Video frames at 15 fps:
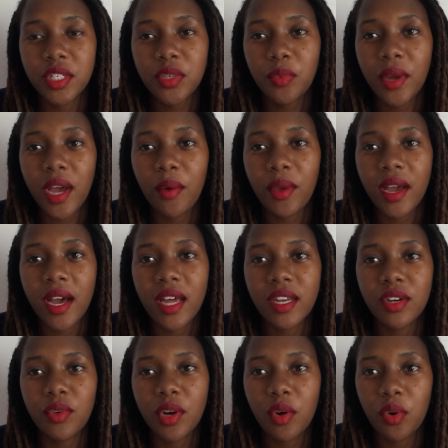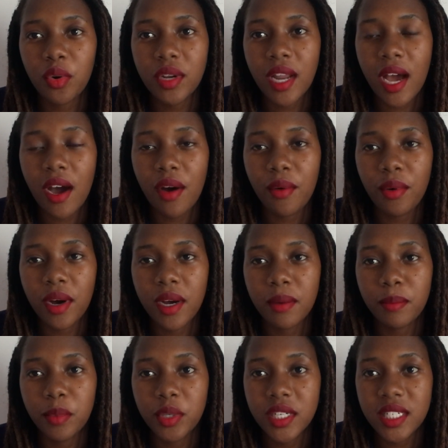where we can record our
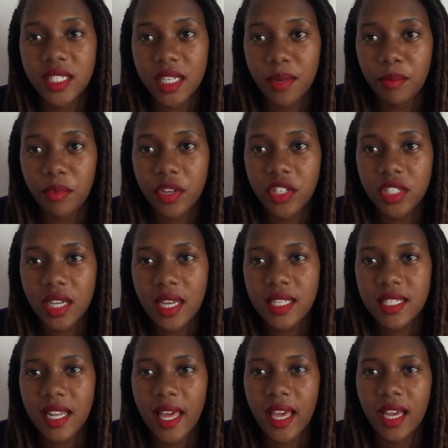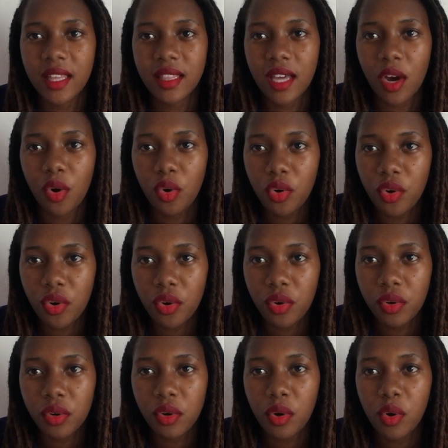body temperatures, like the
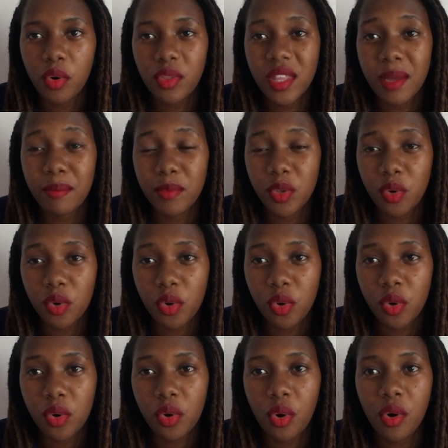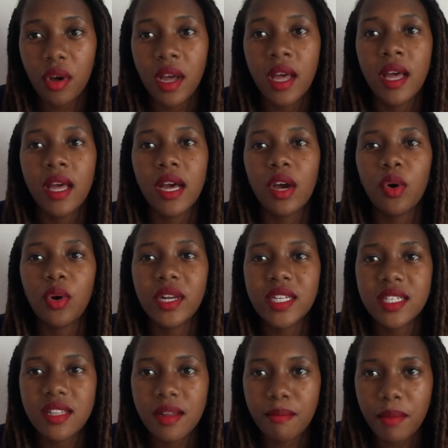oral or the buccal, call
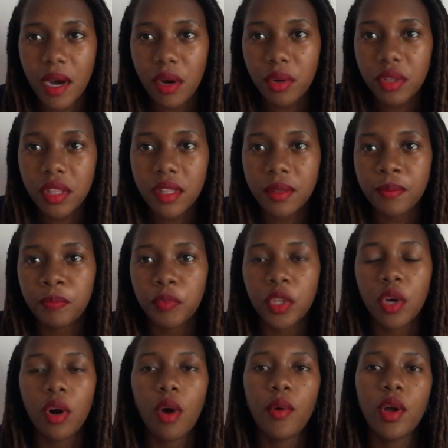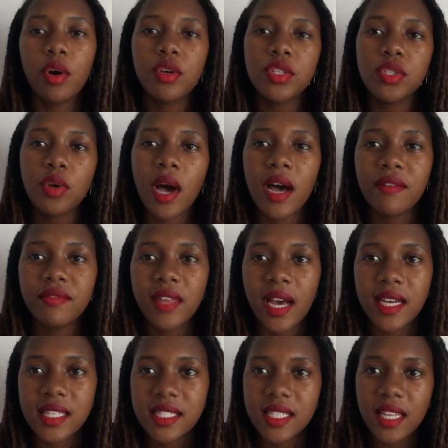it the mouth. We also have the
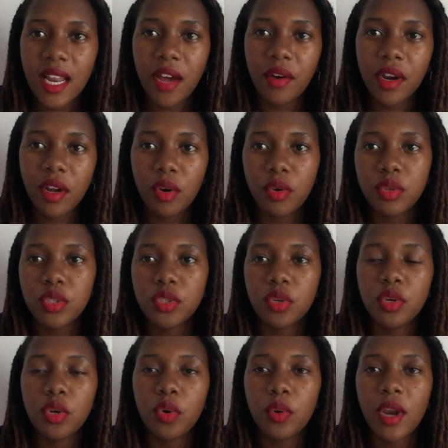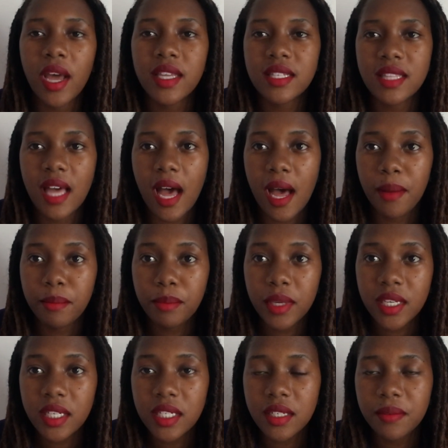axillary, also known as the
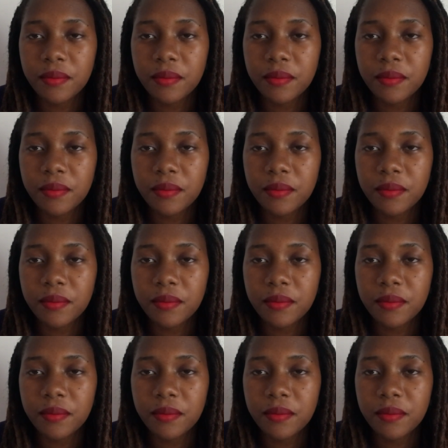armpit.